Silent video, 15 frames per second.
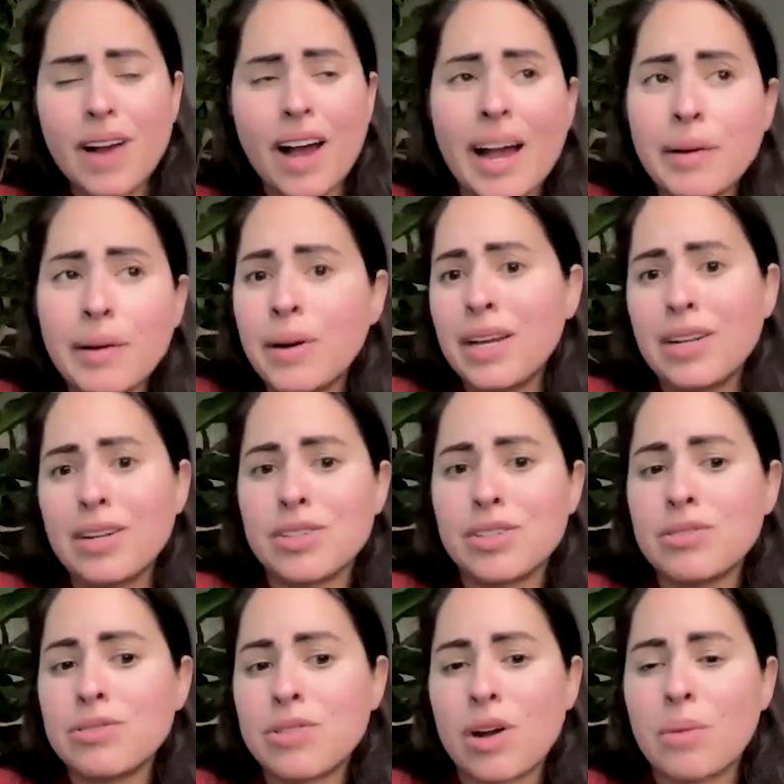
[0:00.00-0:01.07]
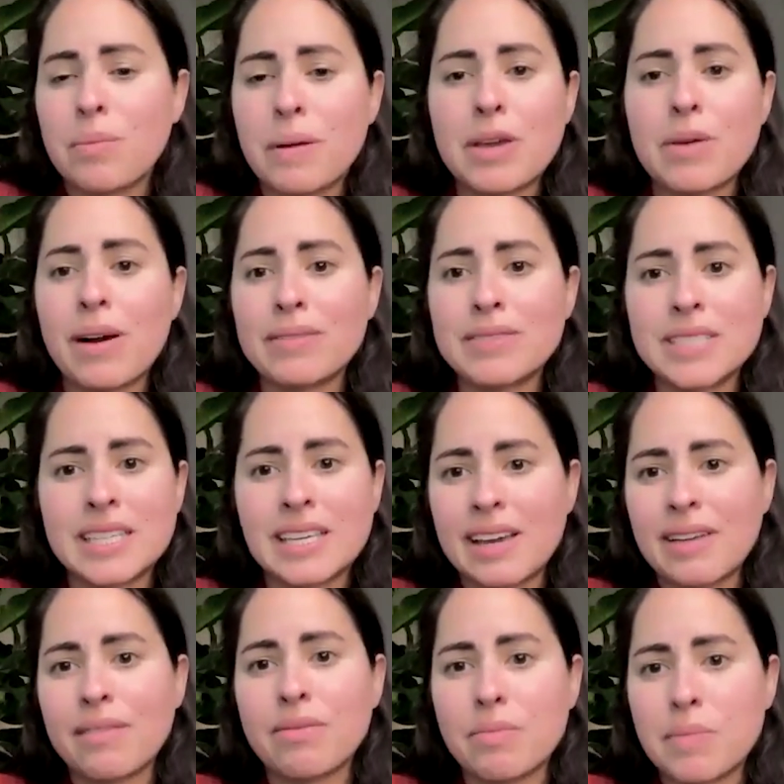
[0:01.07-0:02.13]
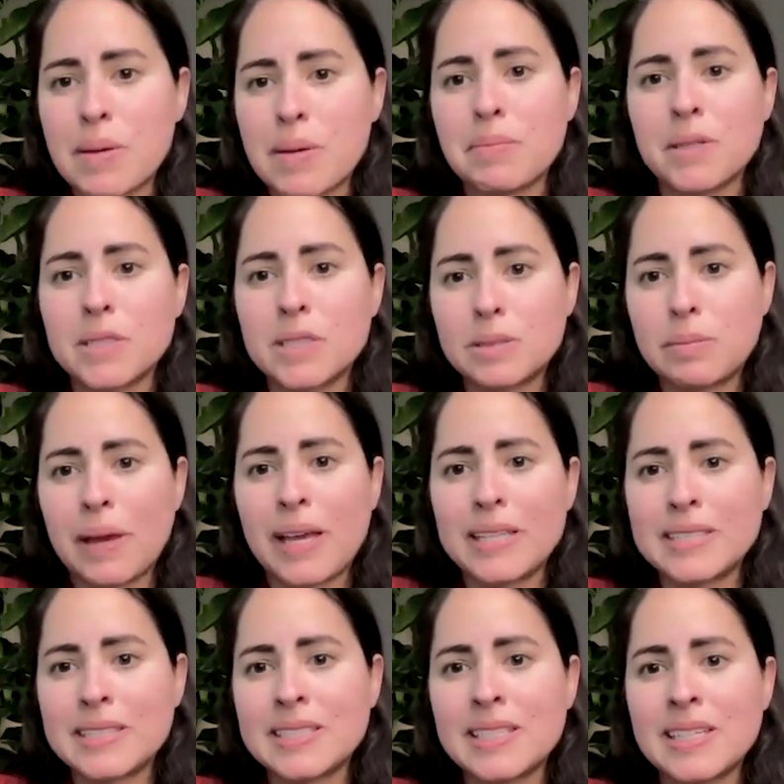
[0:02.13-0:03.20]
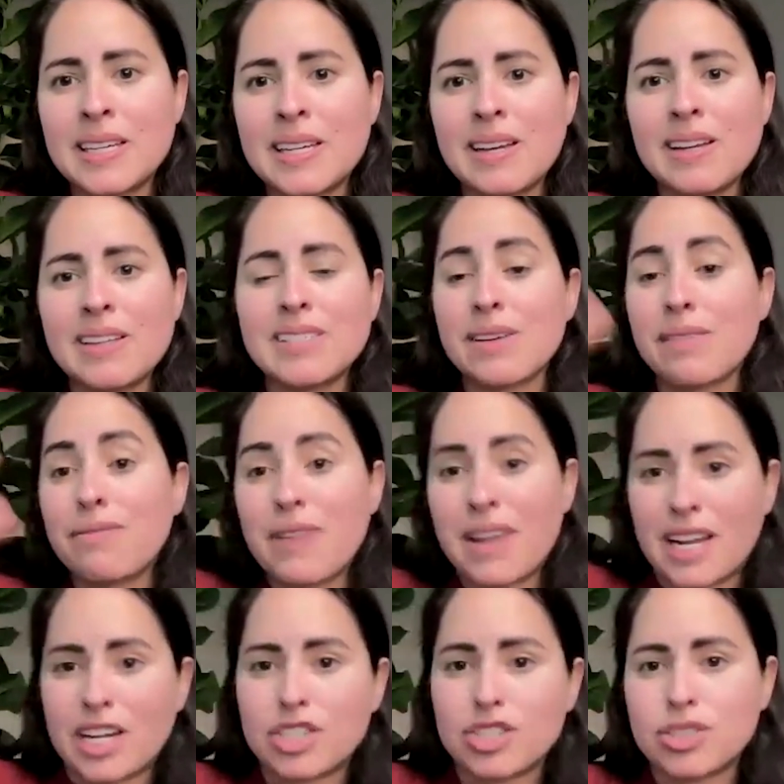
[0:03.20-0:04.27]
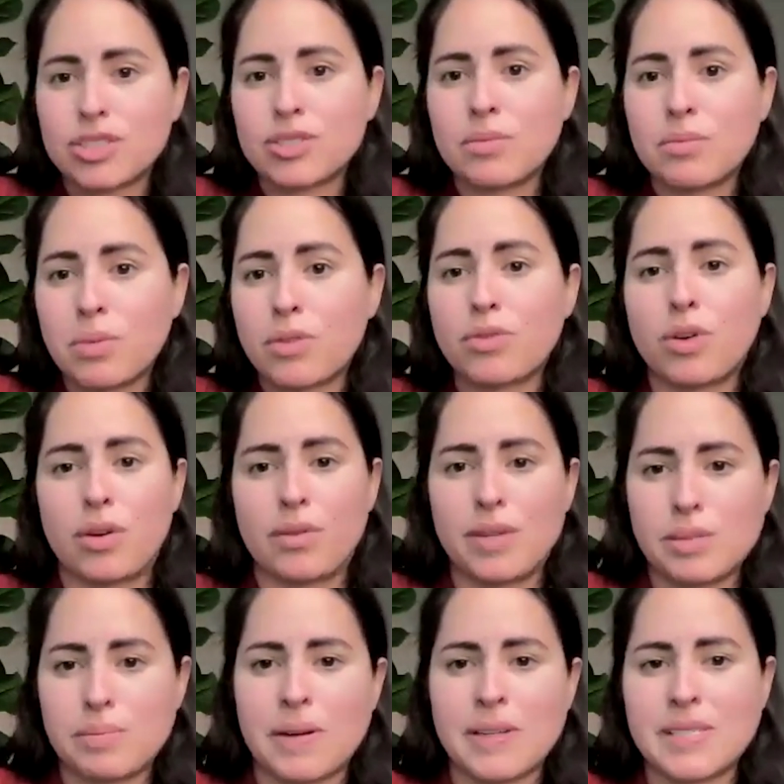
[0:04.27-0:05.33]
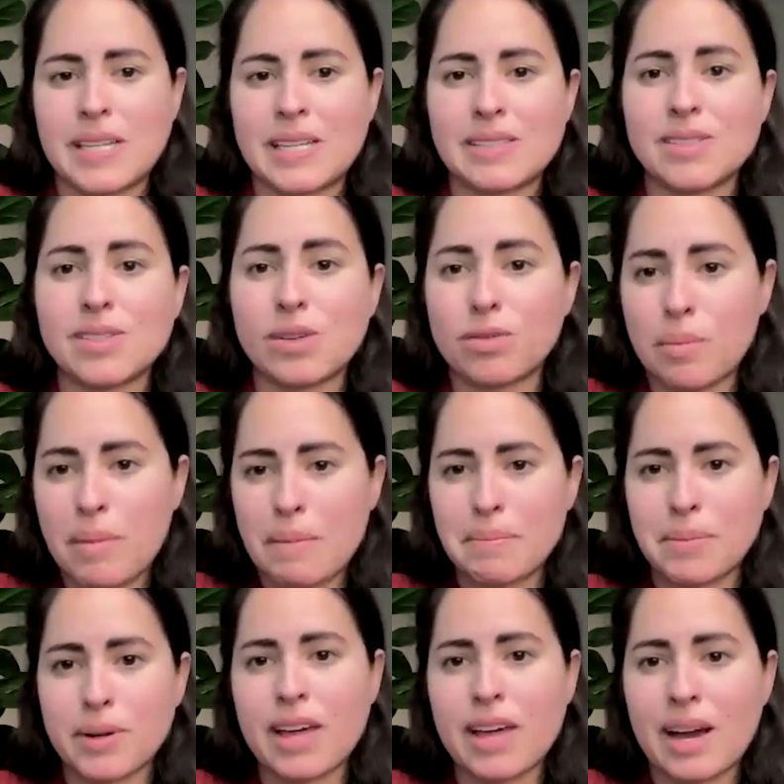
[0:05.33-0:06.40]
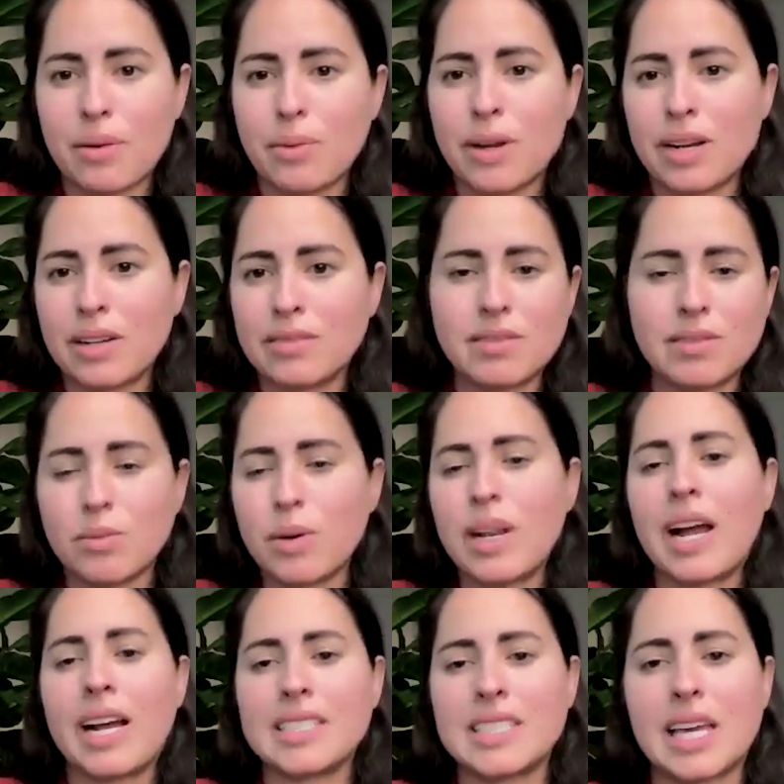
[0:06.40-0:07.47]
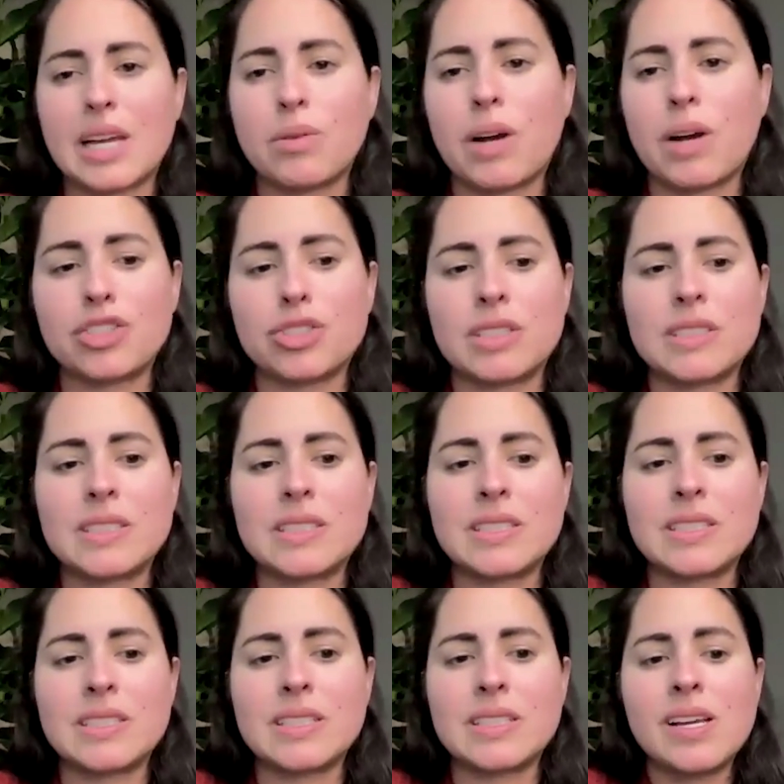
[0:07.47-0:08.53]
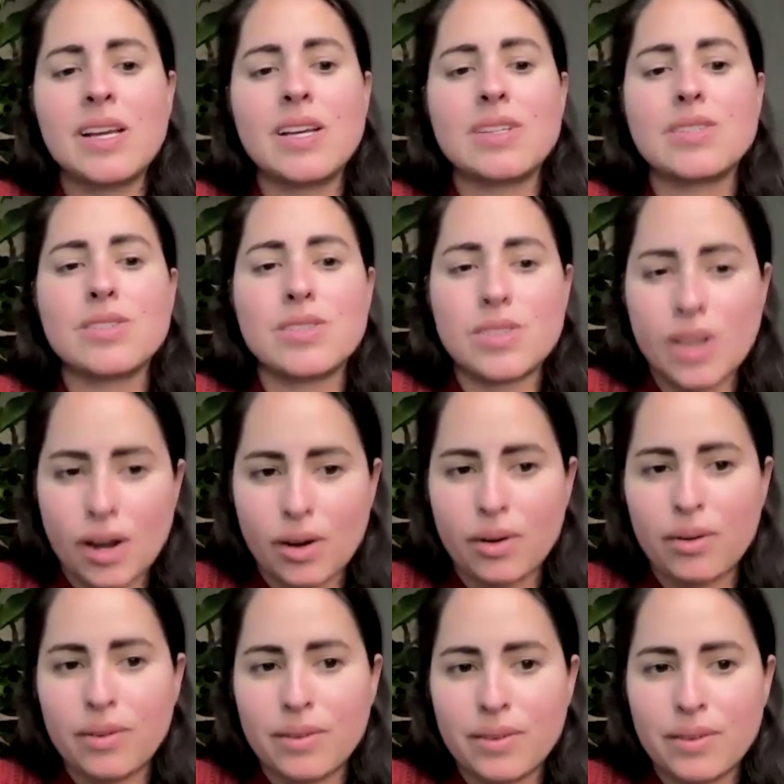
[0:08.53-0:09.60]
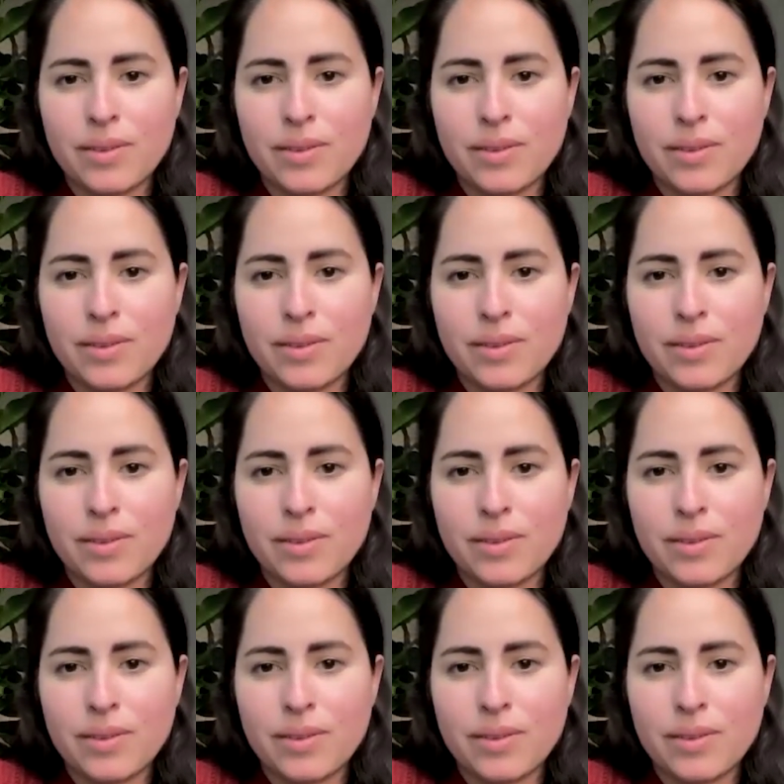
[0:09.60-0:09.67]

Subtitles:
I want you to do so, but you have to give people space to finish before responding. So remember that when asking questions. So